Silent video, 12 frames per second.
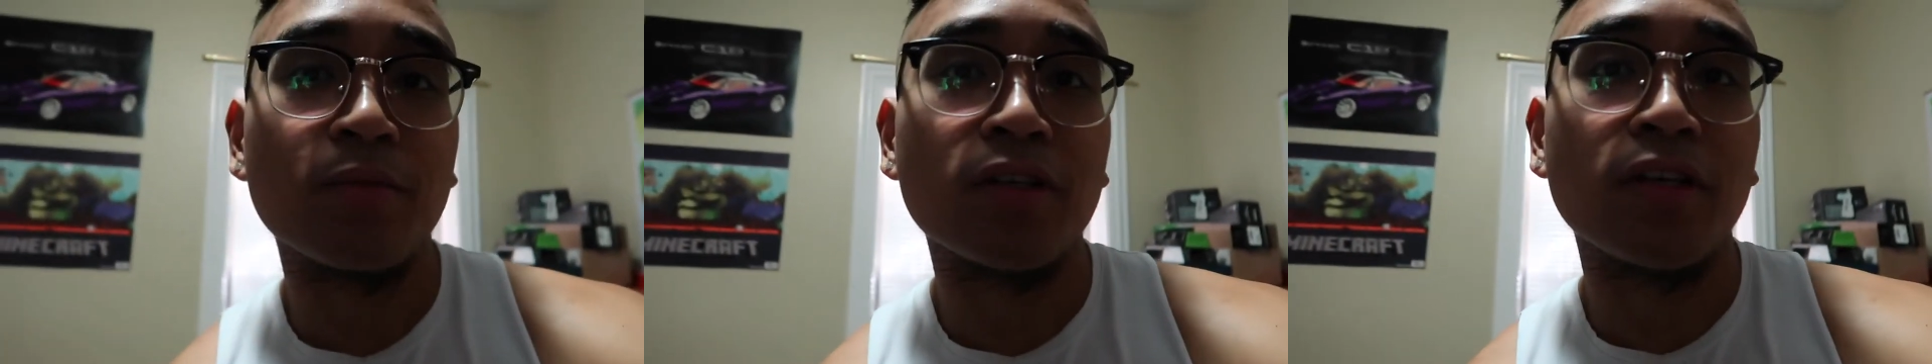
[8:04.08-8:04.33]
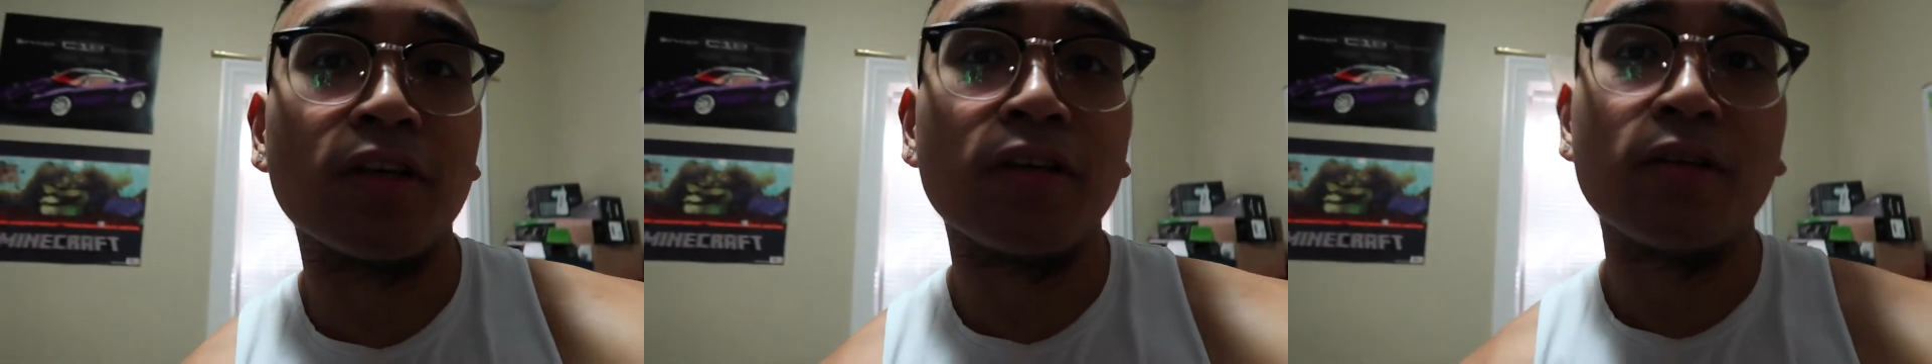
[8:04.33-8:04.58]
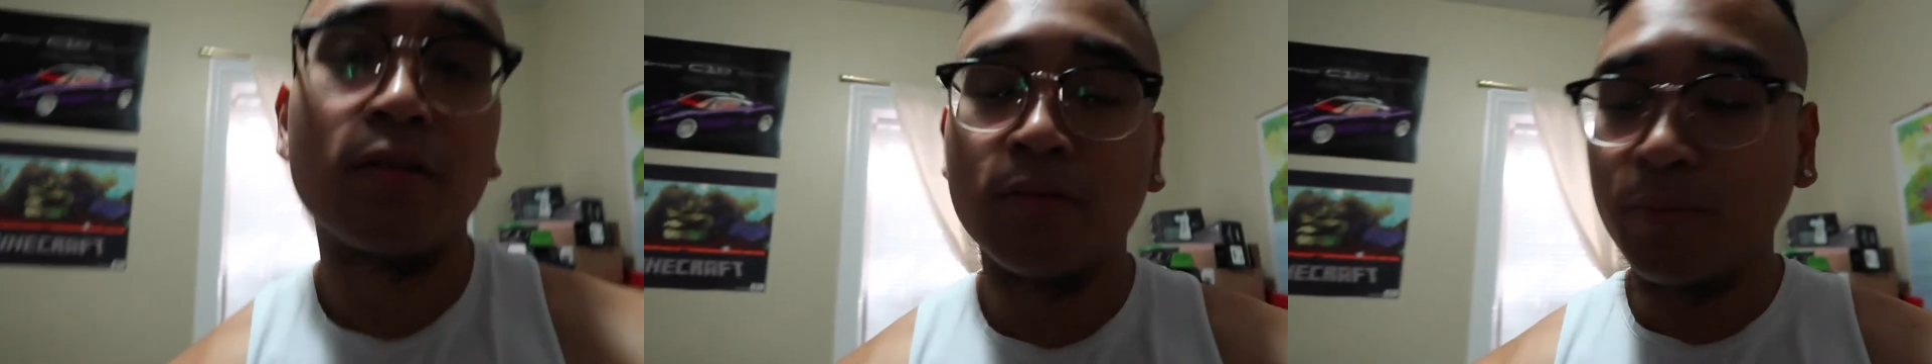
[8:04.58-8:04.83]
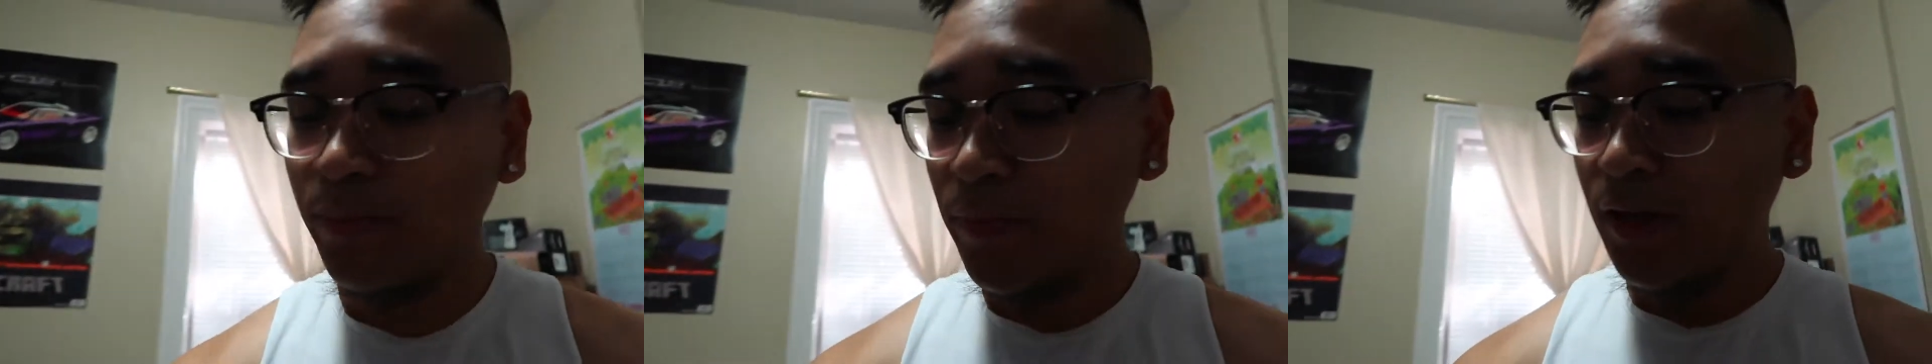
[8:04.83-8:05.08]
Monday
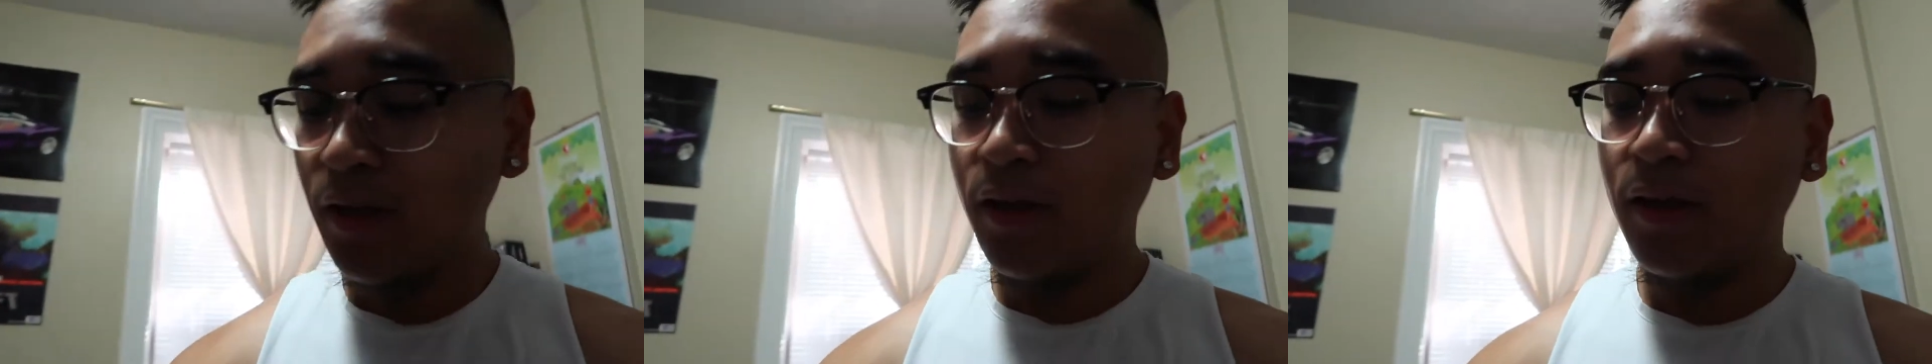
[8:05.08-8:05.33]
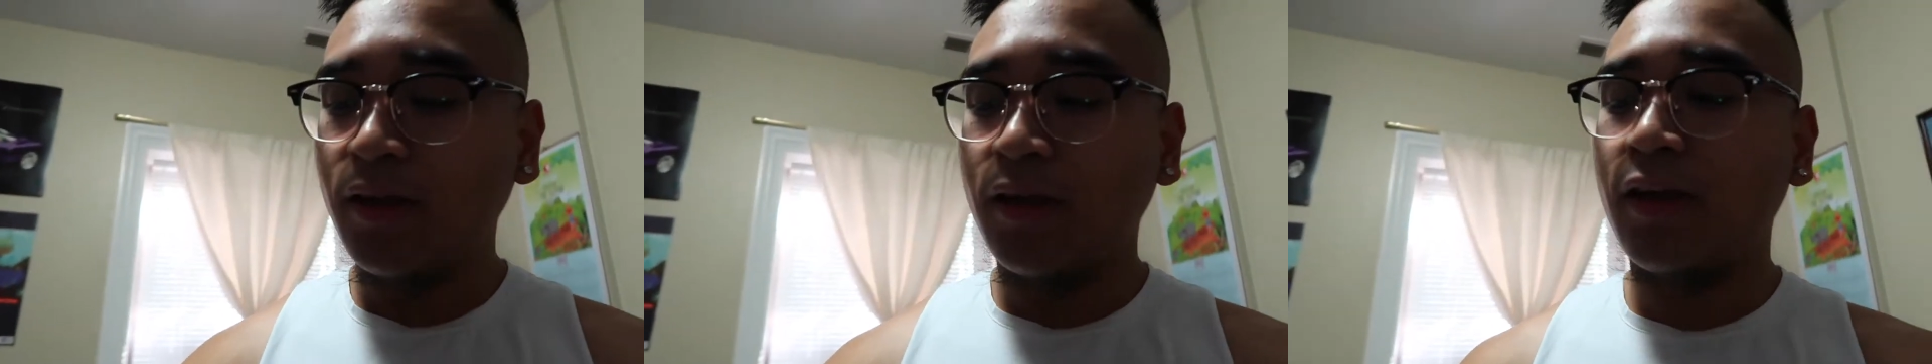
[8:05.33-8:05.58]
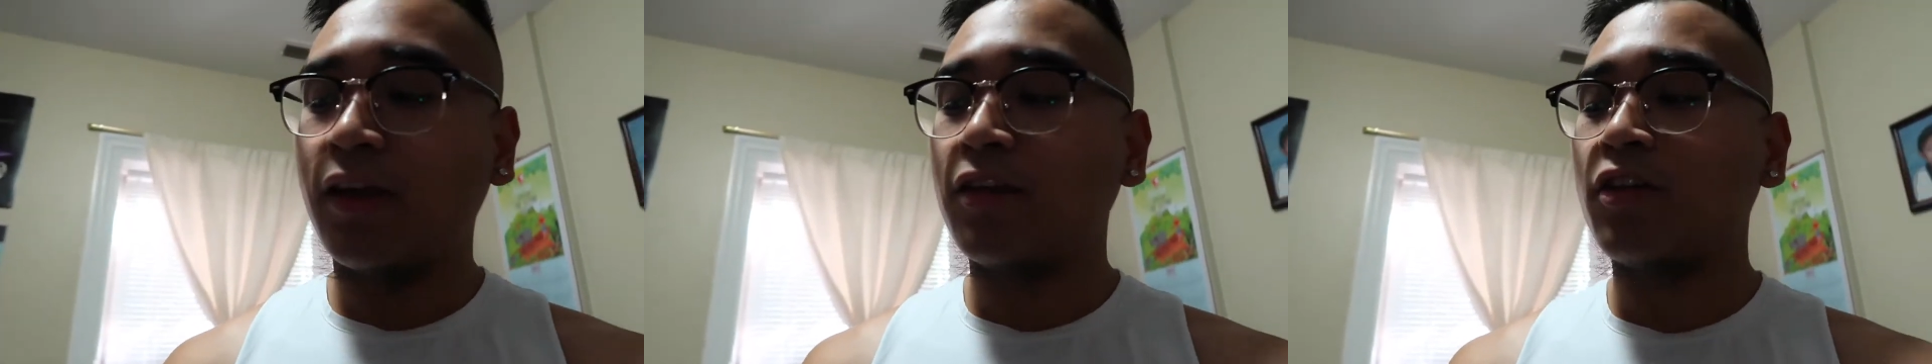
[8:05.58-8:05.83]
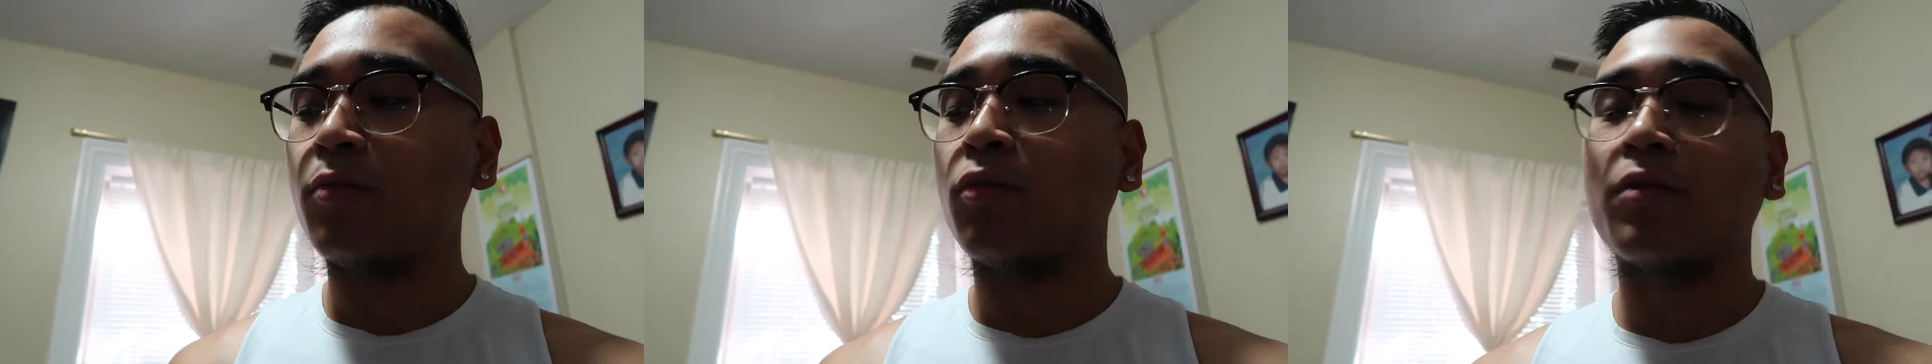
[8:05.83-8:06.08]

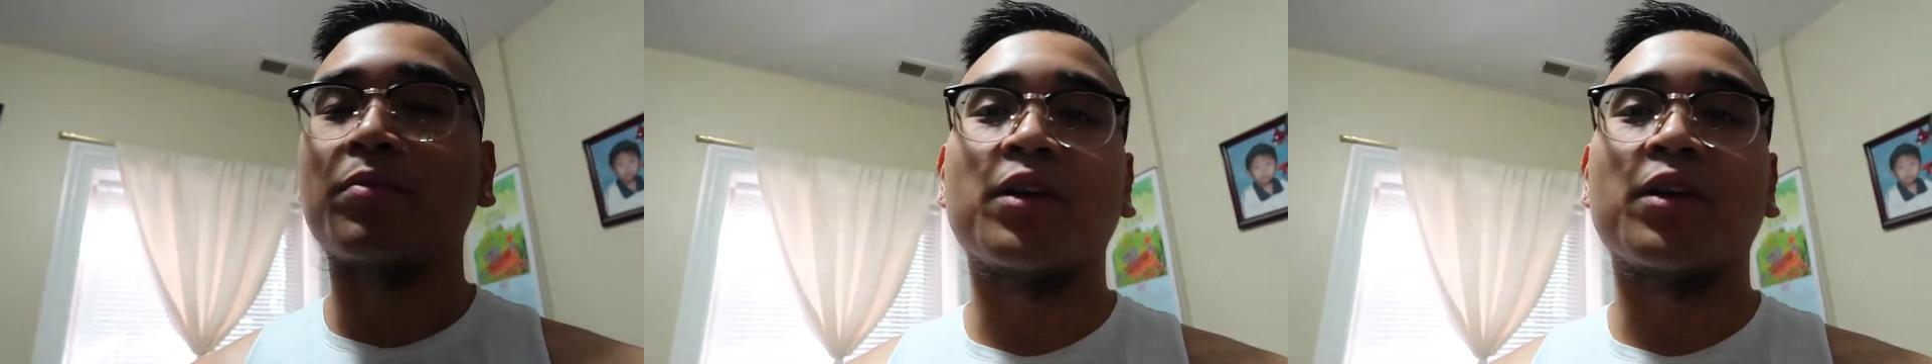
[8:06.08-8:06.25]
and your boy